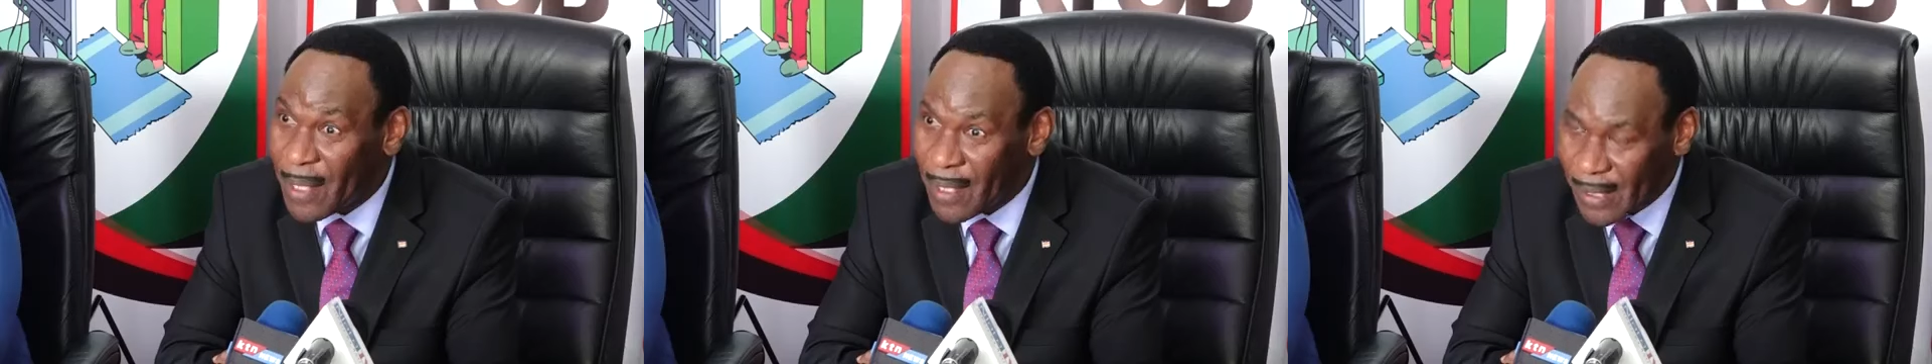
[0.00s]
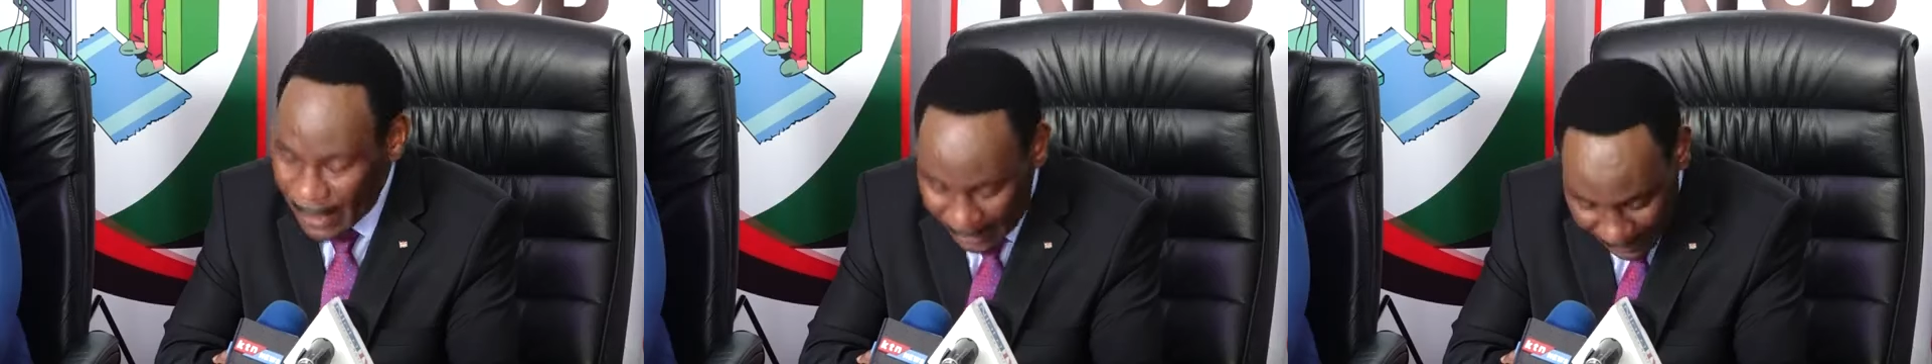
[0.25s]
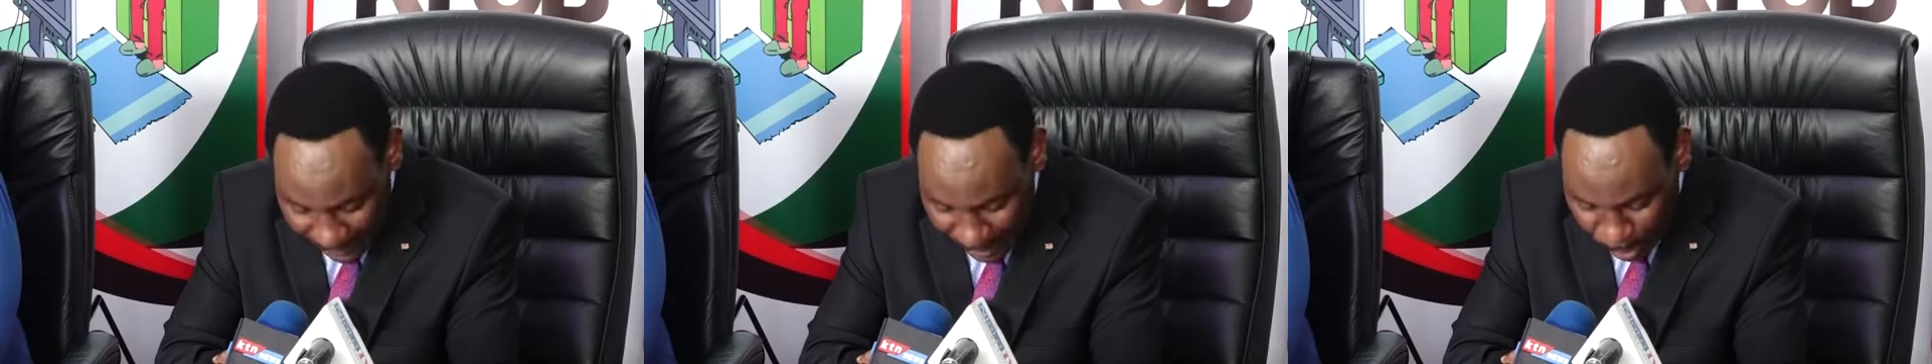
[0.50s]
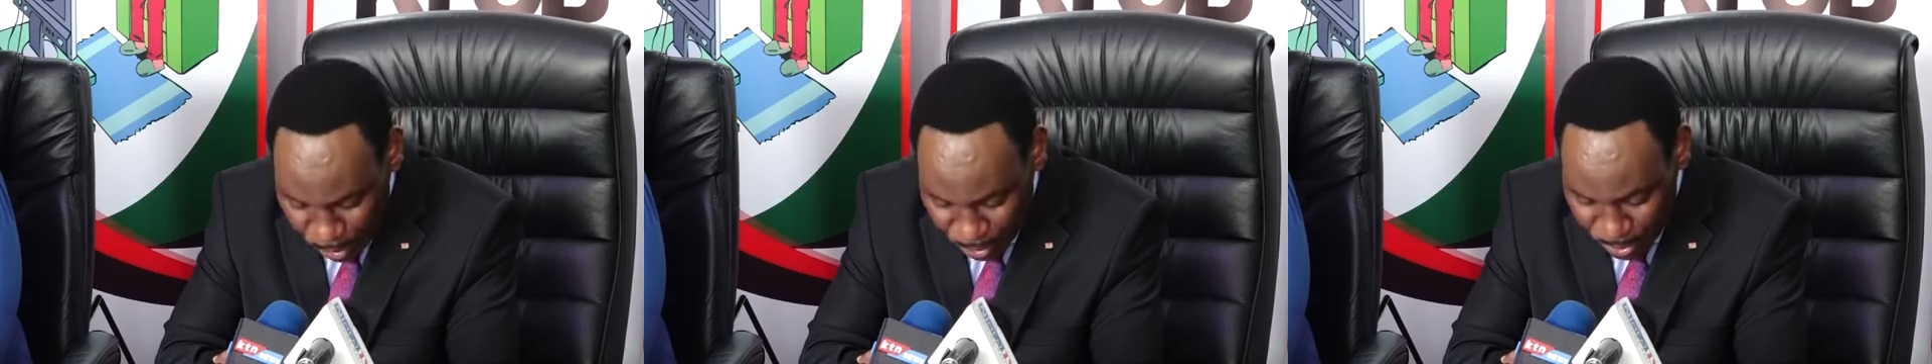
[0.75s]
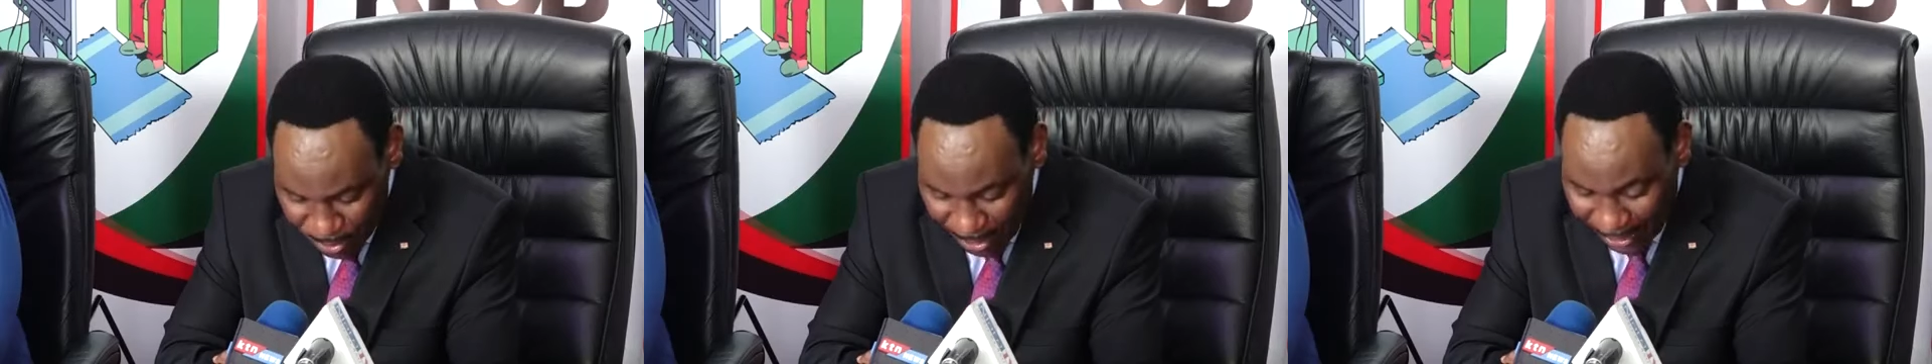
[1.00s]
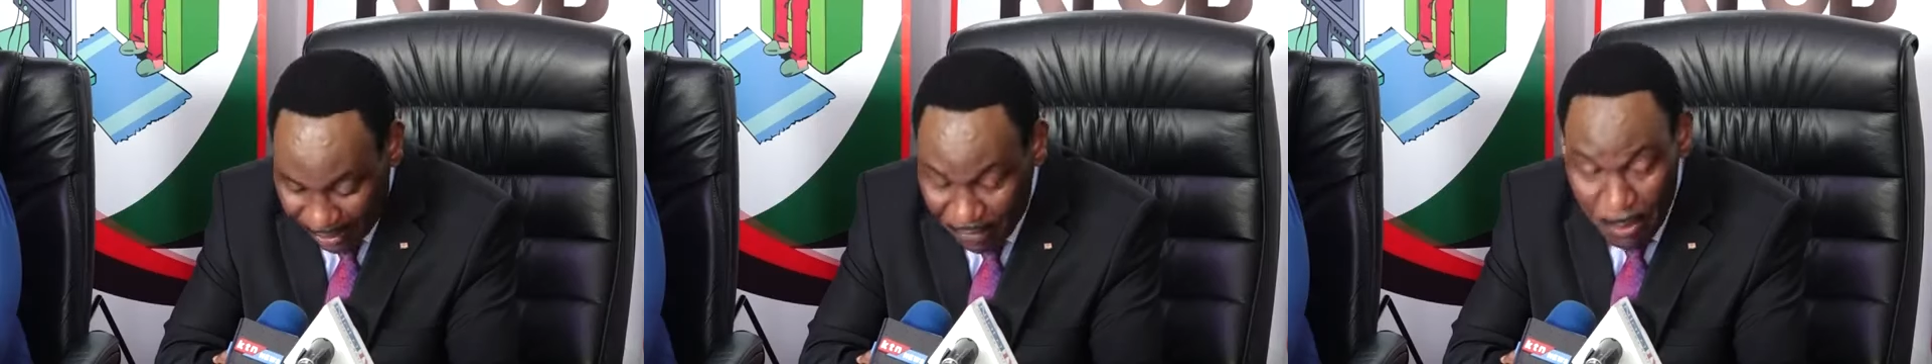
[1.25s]
Citizen Go,
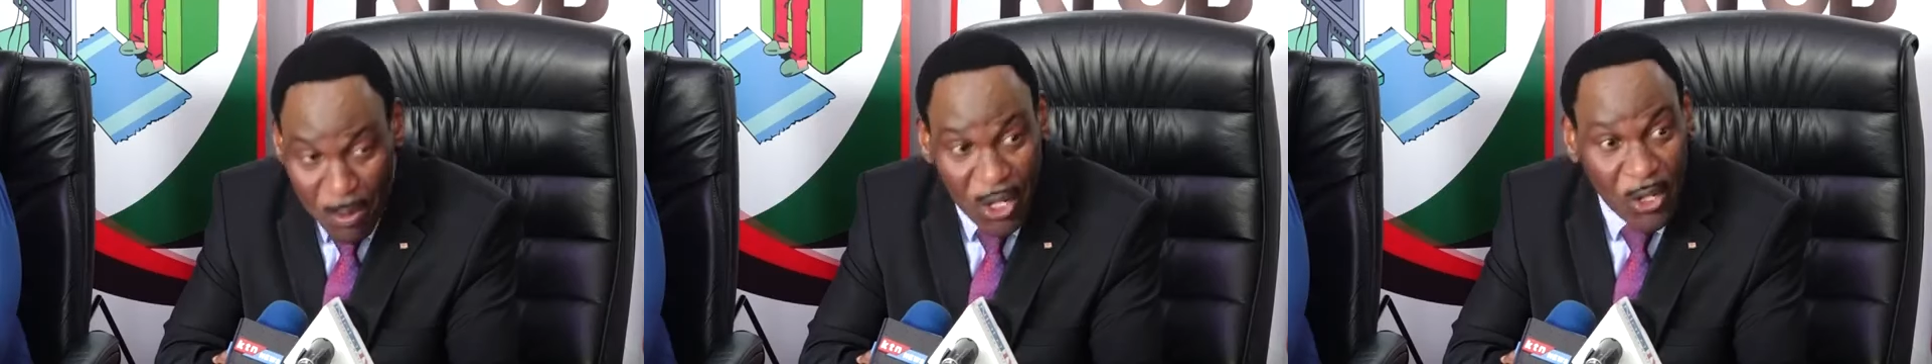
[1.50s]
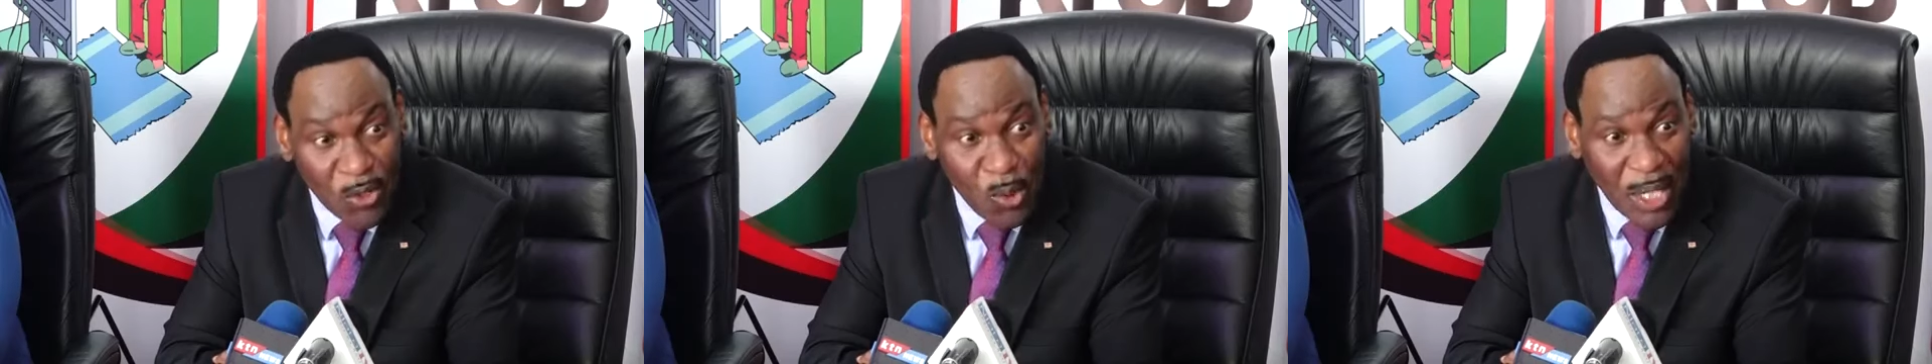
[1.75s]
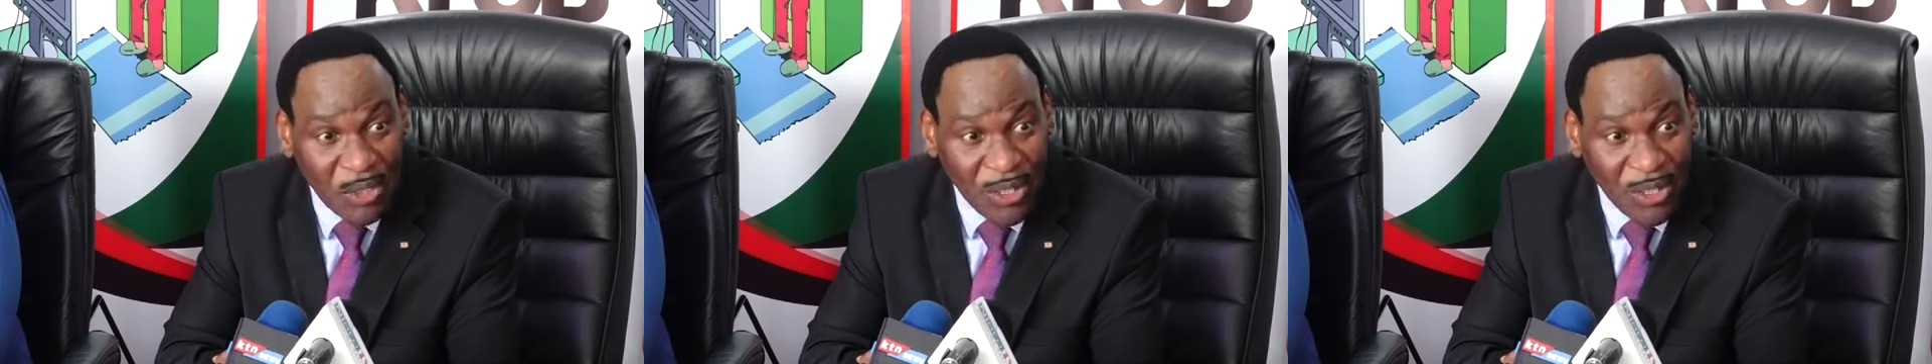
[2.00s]
and everybody else who has